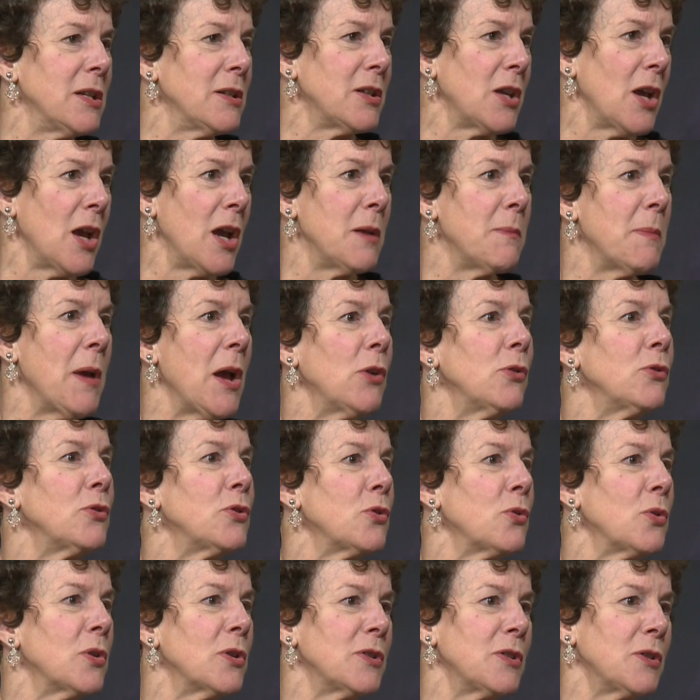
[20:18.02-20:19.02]
time
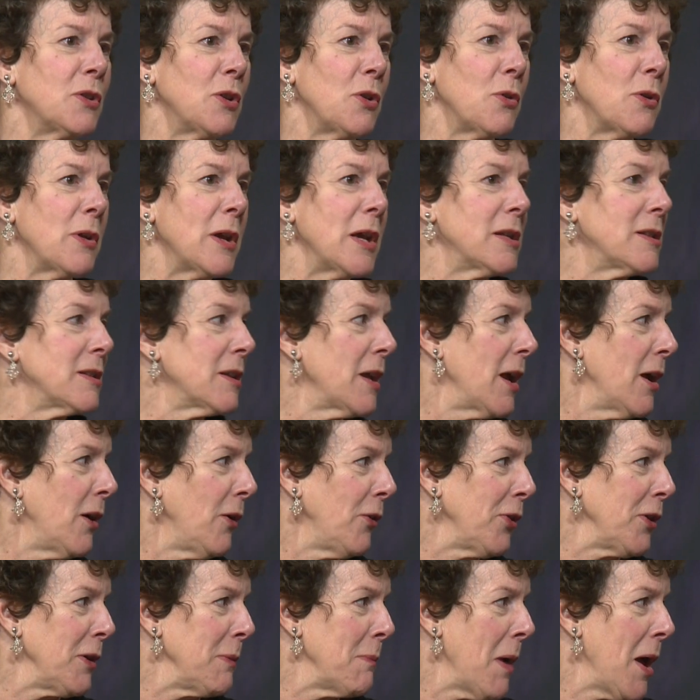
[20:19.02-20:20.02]
outdoors creates a
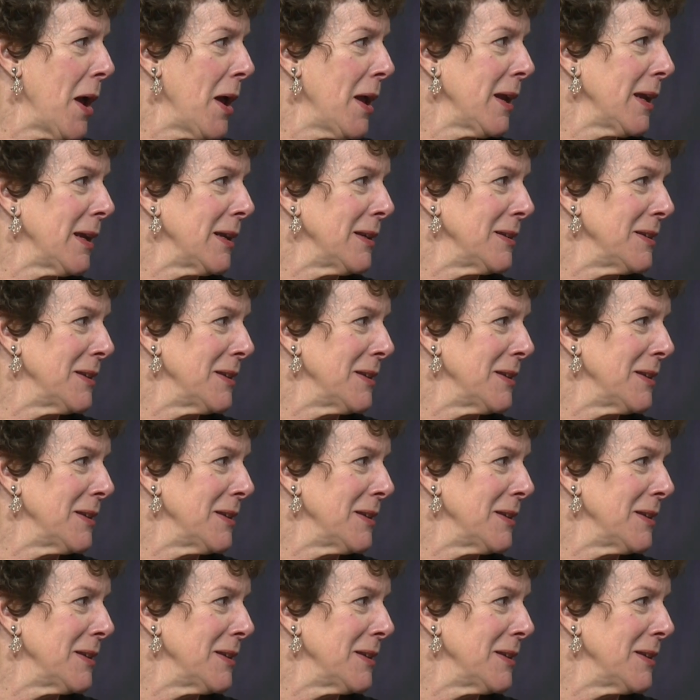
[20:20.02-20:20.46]
healthy mind.